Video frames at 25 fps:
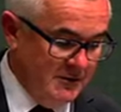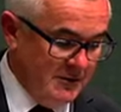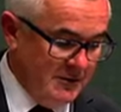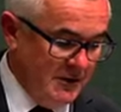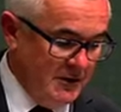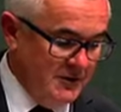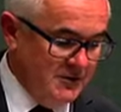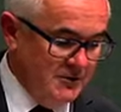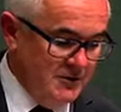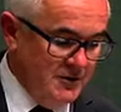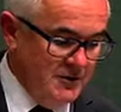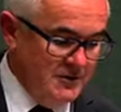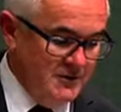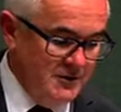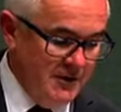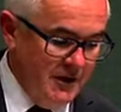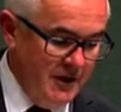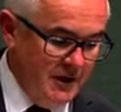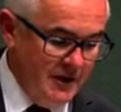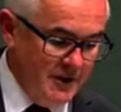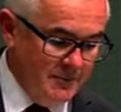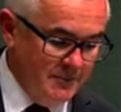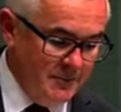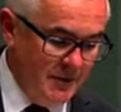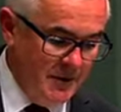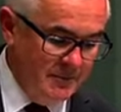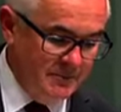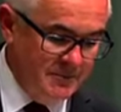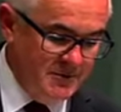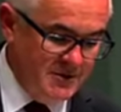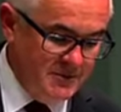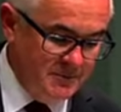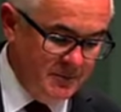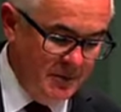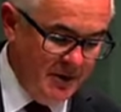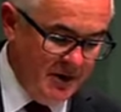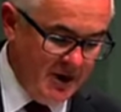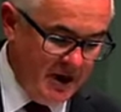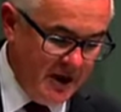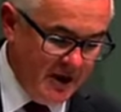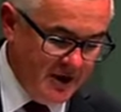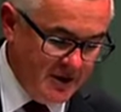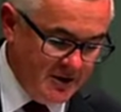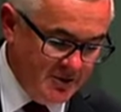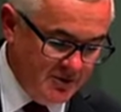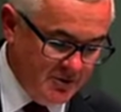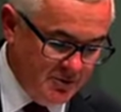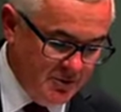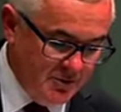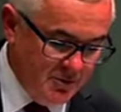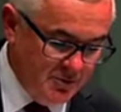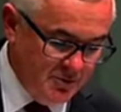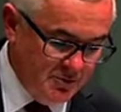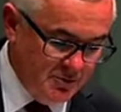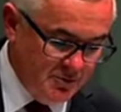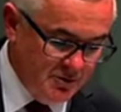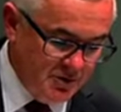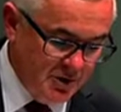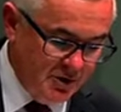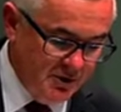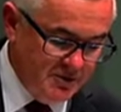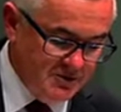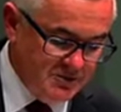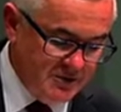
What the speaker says: Indeed, data published by ANU shows